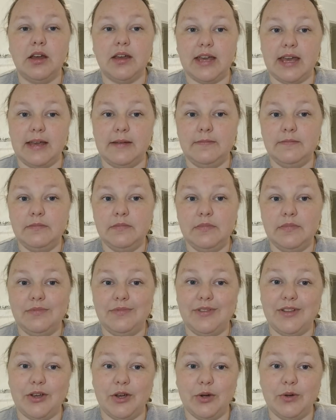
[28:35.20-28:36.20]
Okay,
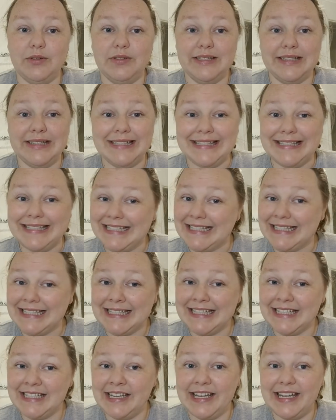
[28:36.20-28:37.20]
so
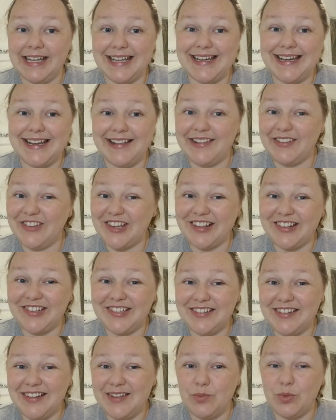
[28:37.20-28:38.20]
any
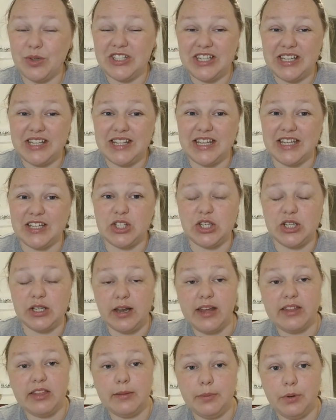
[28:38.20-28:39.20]
suggestions? What do you think? Do you
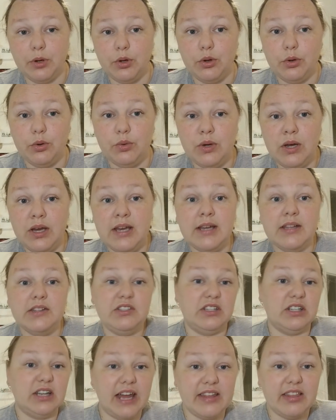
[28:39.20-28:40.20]
like the blue?
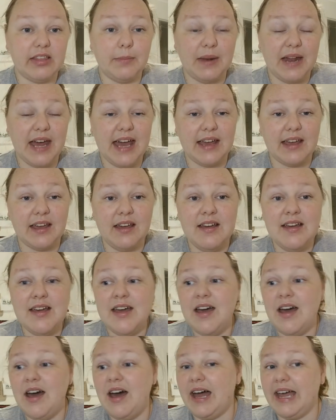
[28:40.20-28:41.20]
Do you like the black?
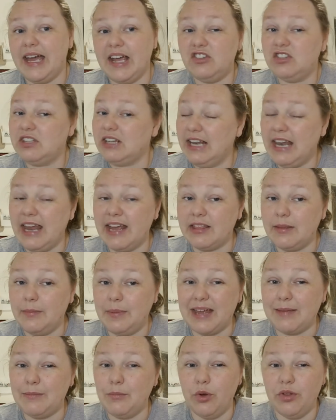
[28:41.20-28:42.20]
I actually like the
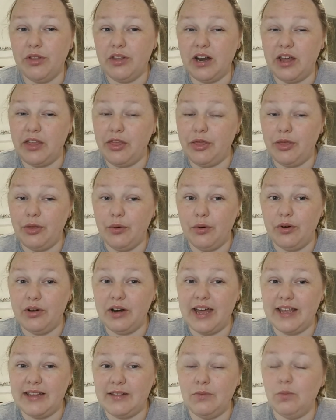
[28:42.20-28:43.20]
black more than I thought.
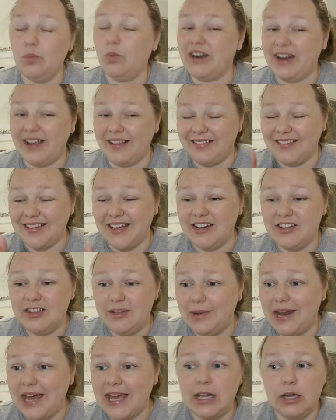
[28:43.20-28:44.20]
I When I started
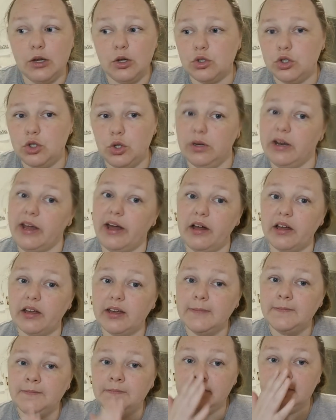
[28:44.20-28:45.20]
the black, it looked too
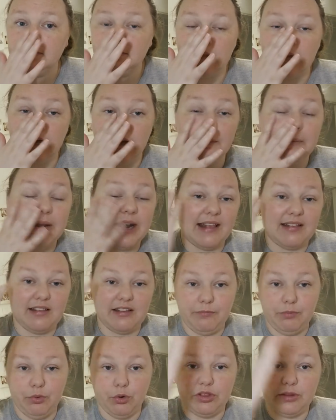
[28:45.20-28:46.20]
dark. Um, but as
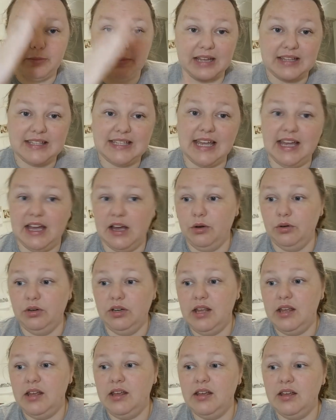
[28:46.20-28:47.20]
I brought the black
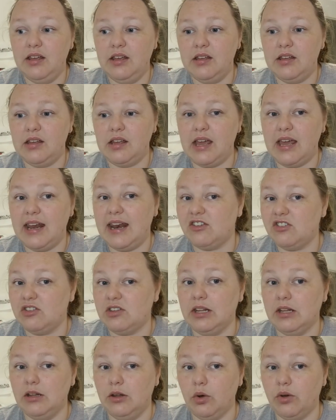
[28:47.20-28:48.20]
down, it
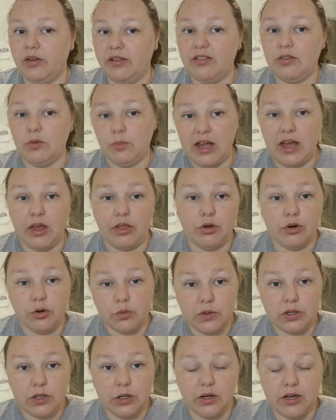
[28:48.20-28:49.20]
actually looks the way I thought
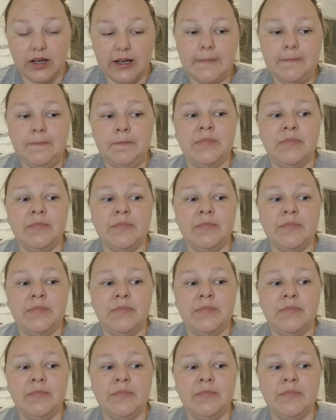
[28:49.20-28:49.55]
it would look.